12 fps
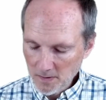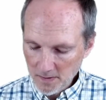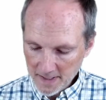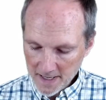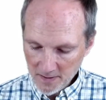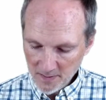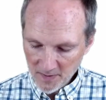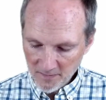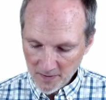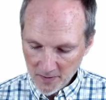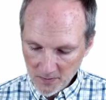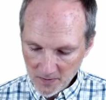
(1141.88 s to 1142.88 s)
count up the
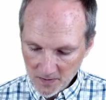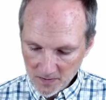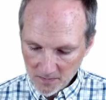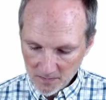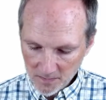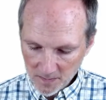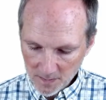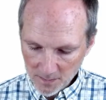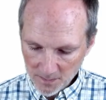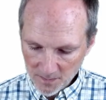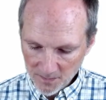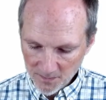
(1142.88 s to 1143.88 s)
votes.
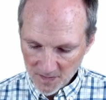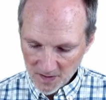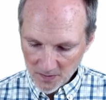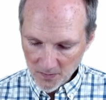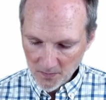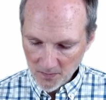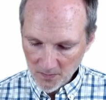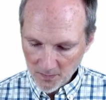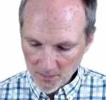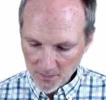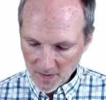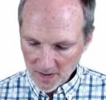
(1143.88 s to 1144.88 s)
So
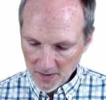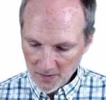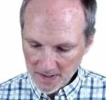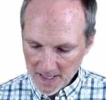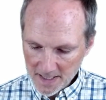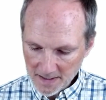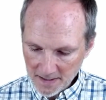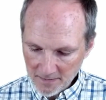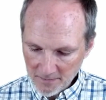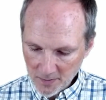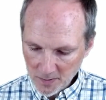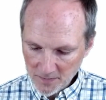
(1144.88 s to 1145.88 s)
there's 18
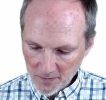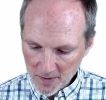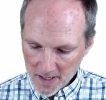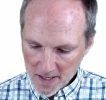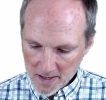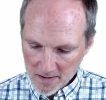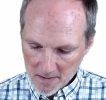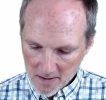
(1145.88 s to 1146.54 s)
votes for E.